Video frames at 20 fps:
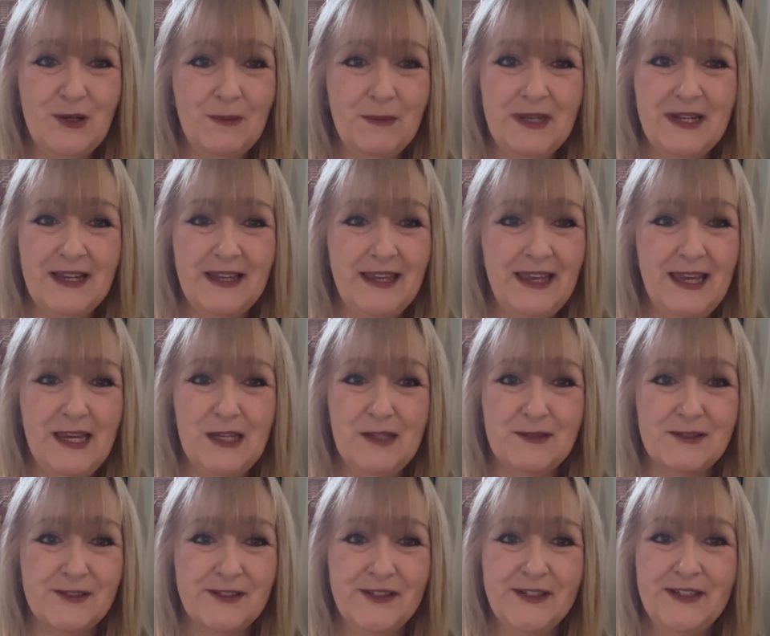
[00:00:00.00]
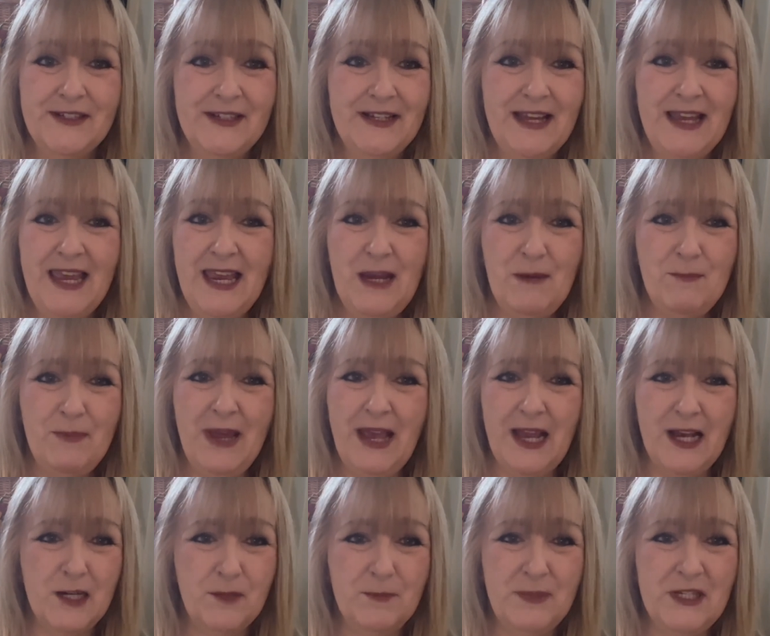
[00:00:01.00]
I mean, I hate hate packed